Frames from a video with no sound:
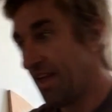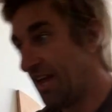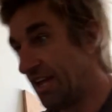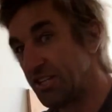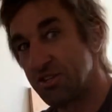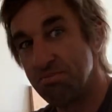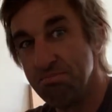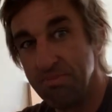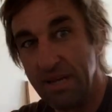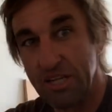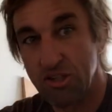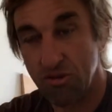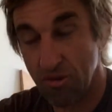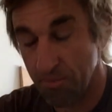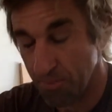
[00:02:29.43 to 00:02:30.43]
It's
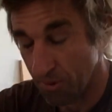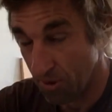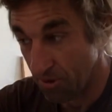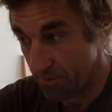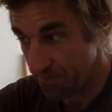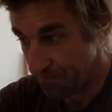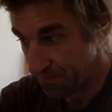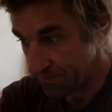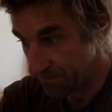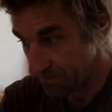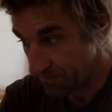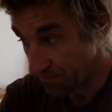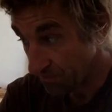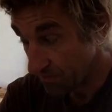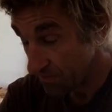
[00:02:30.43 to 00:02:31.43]

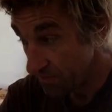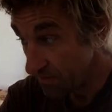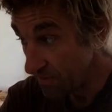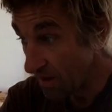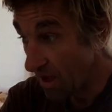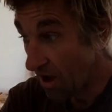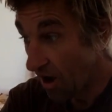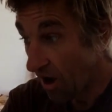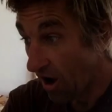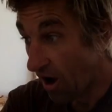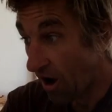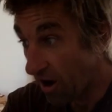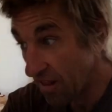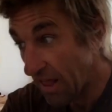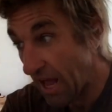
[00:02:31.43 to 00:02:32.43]
miserable.
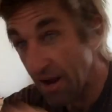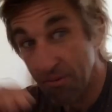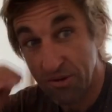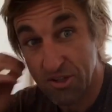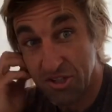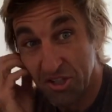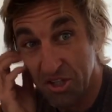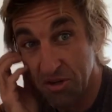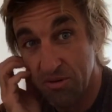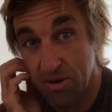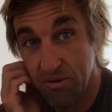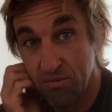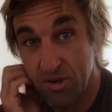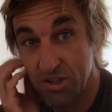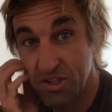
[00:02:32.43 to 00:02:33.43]
All I was
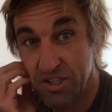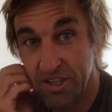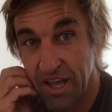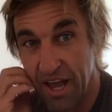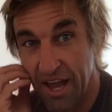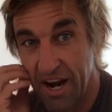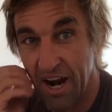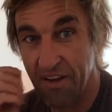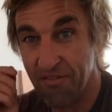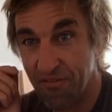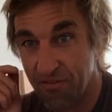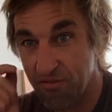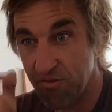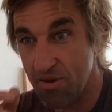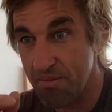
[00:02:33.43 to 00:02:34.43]
doing was, and I
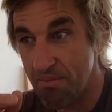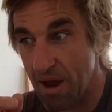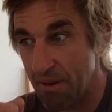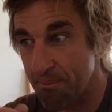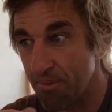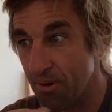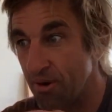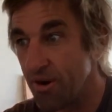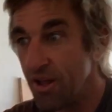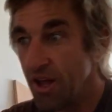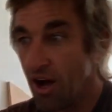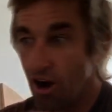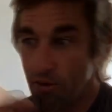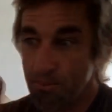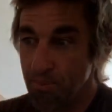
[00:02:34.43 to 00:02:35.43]

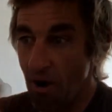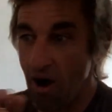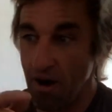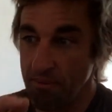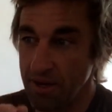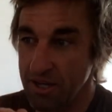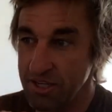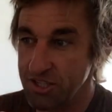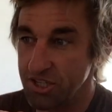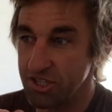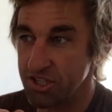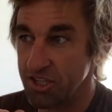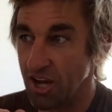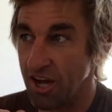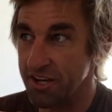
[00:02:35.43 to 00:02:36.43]
remember Obama had
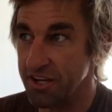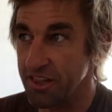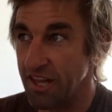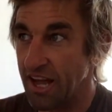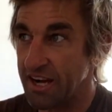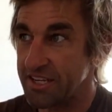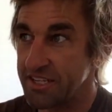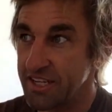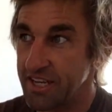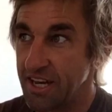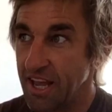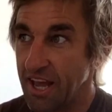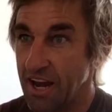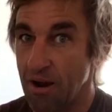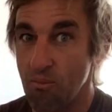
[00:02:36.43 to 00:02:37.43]
just gotten elected,
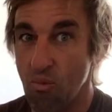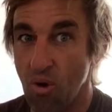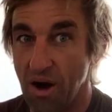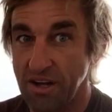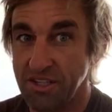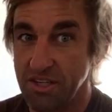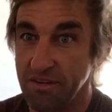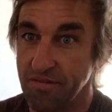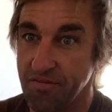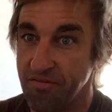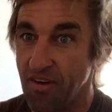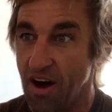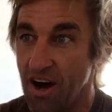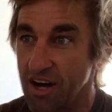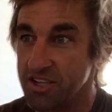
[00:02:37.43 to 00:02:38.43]
and I'm watching
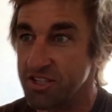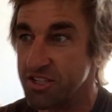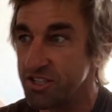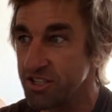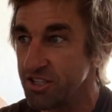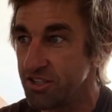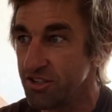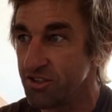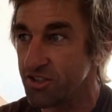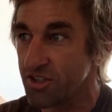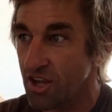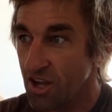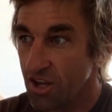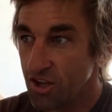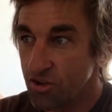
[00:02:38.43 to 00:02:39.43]
Fox News
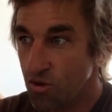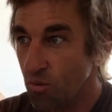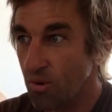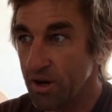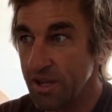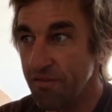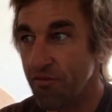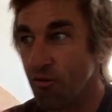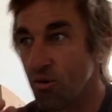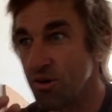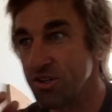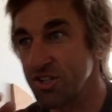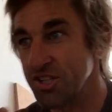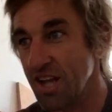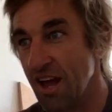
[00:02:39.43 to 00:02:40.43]

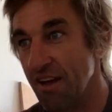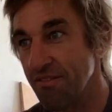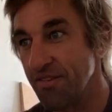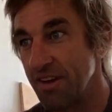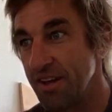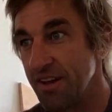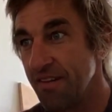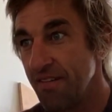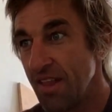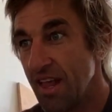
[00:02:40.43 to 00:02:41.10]
24 7,